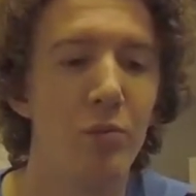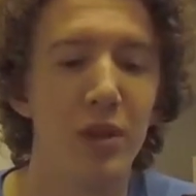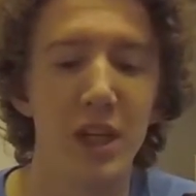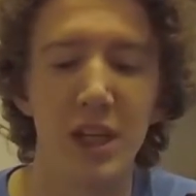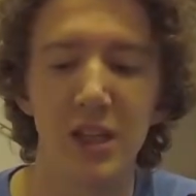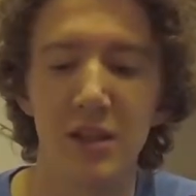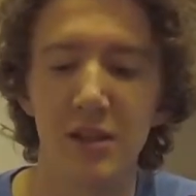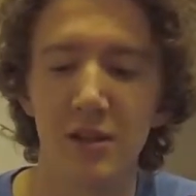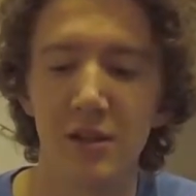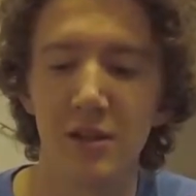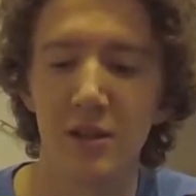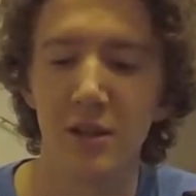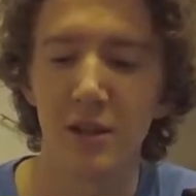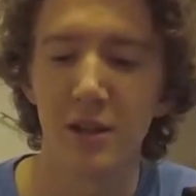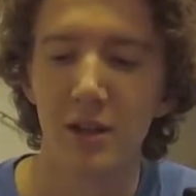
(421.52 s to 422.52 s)
piece.
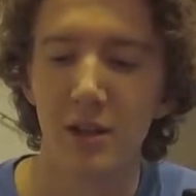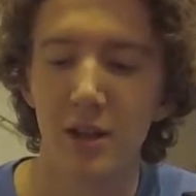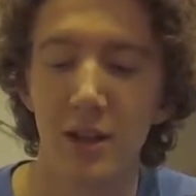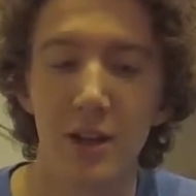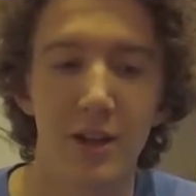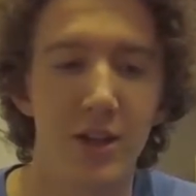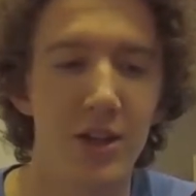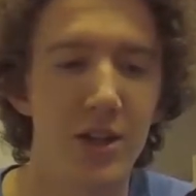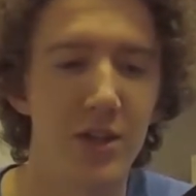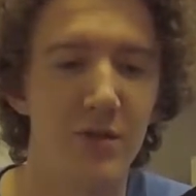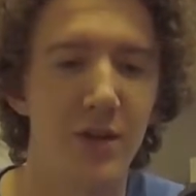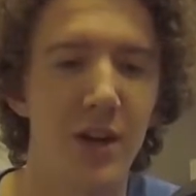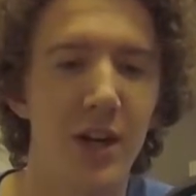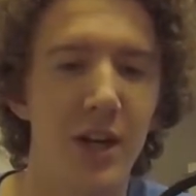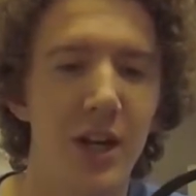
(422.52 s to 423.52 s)
This is
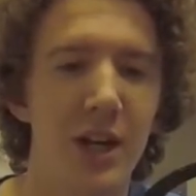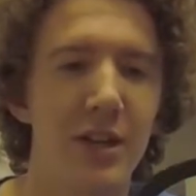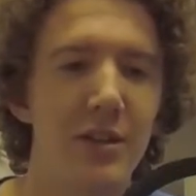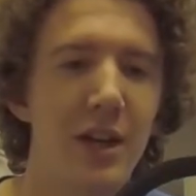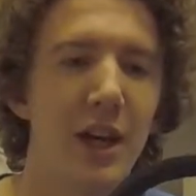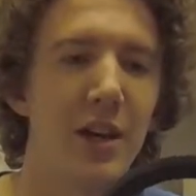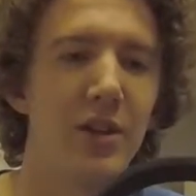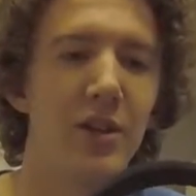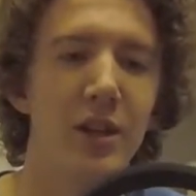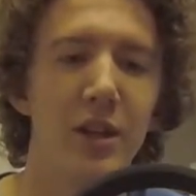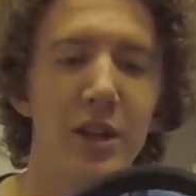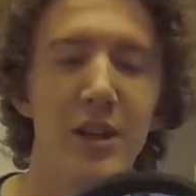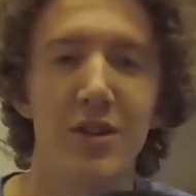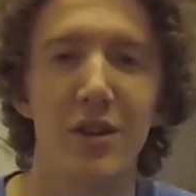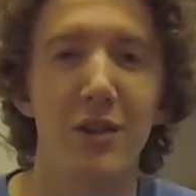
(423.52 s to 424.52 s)
very nice, actually.
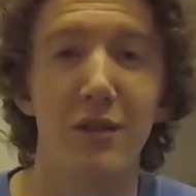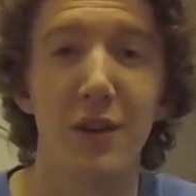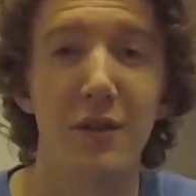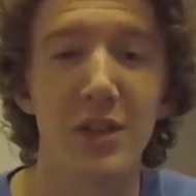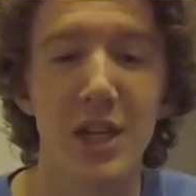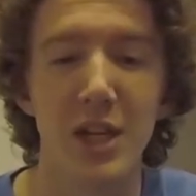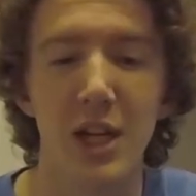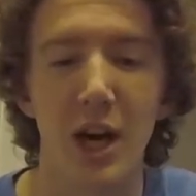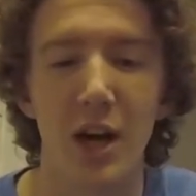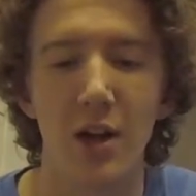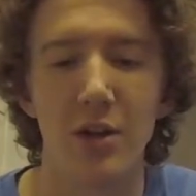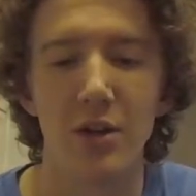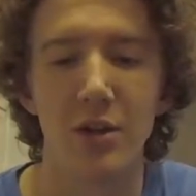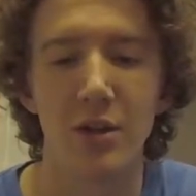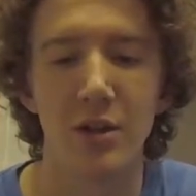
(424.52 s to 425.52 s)
It's only
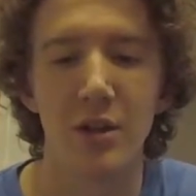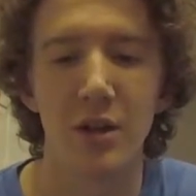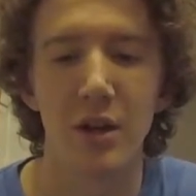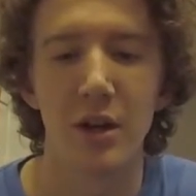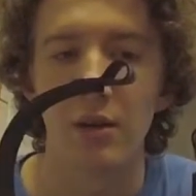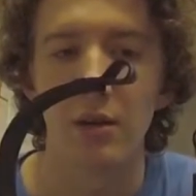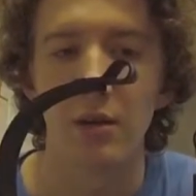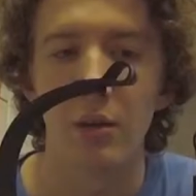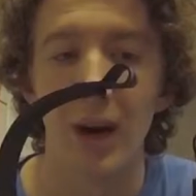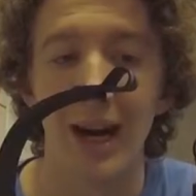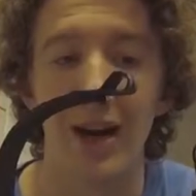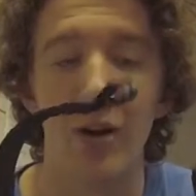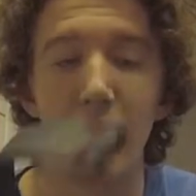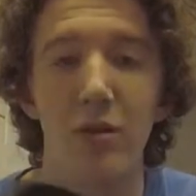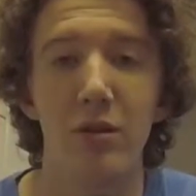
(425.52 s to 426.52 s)
$15.
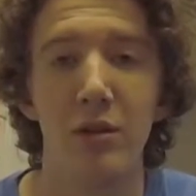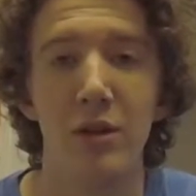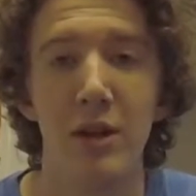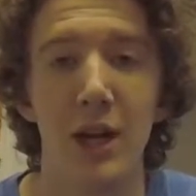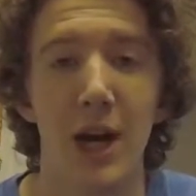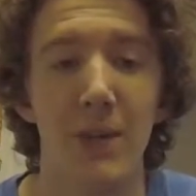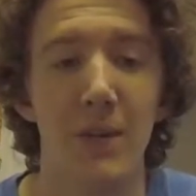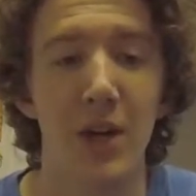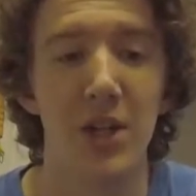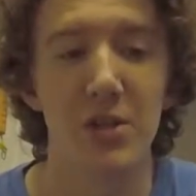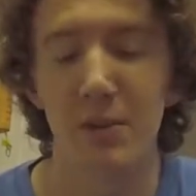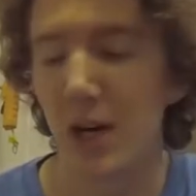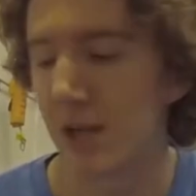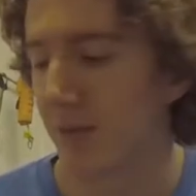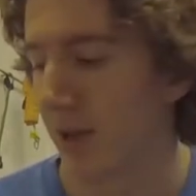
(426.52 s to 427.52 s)
Wow, I'm very
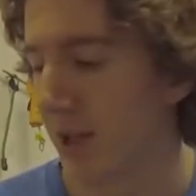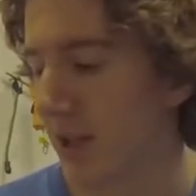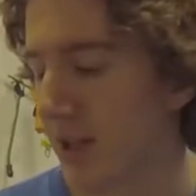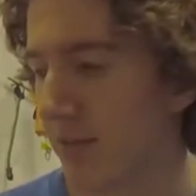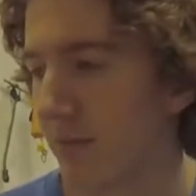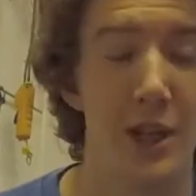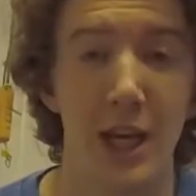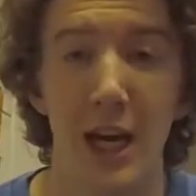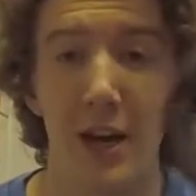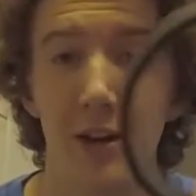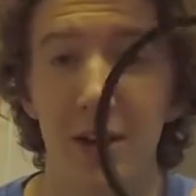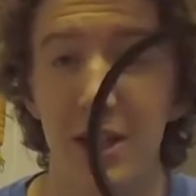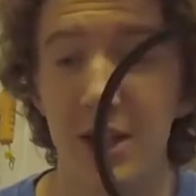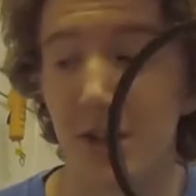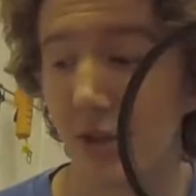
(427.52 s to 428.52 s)
surprised by this. Yeah,
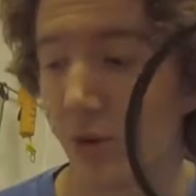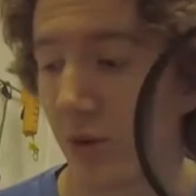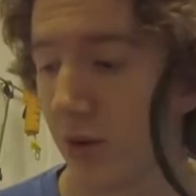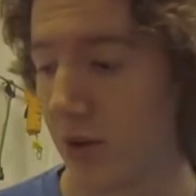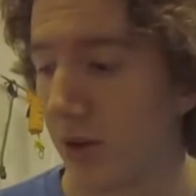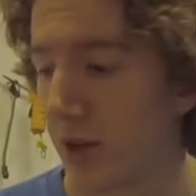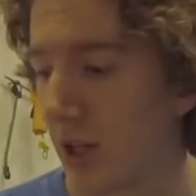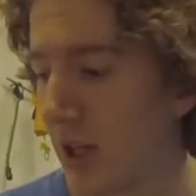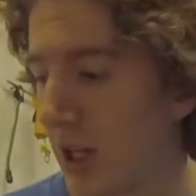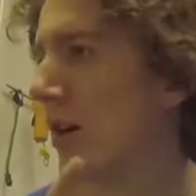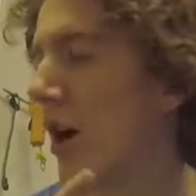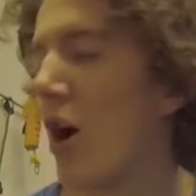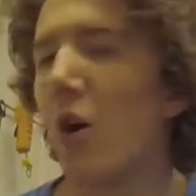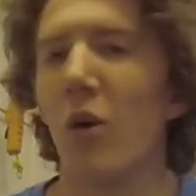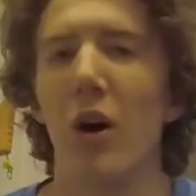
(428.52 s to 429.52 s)
this is cool.
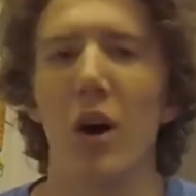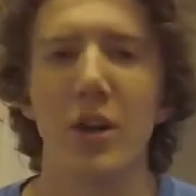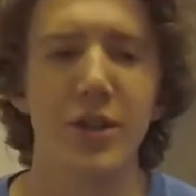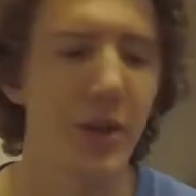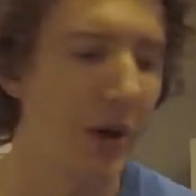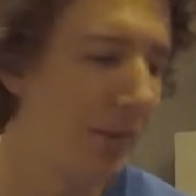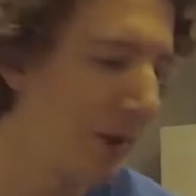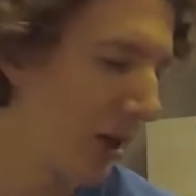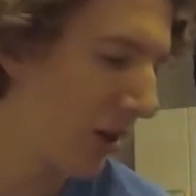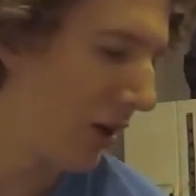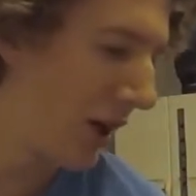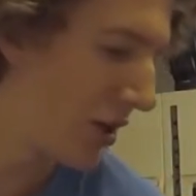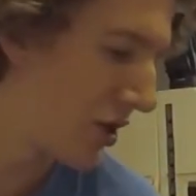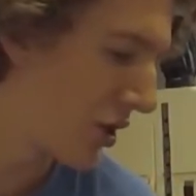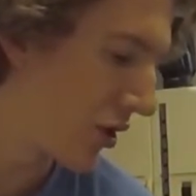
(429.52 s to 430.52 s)
Oh, also, I'm gonna go
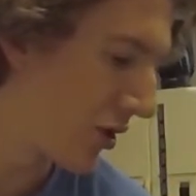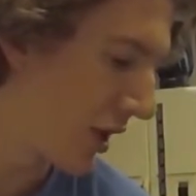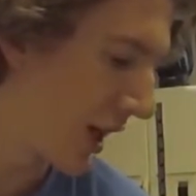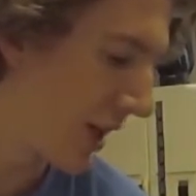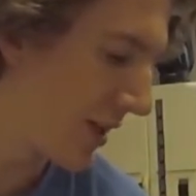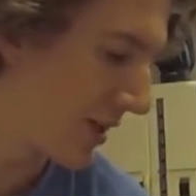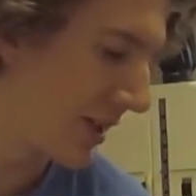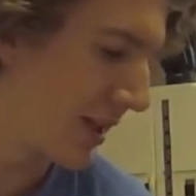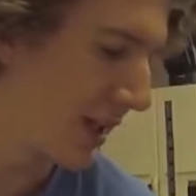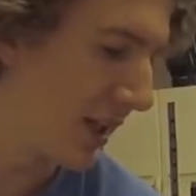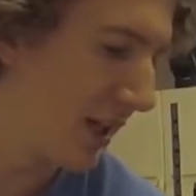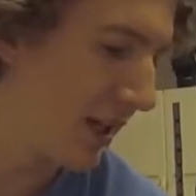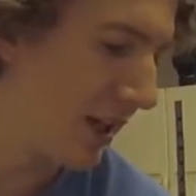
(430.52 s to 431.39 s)
ahead and show you guys the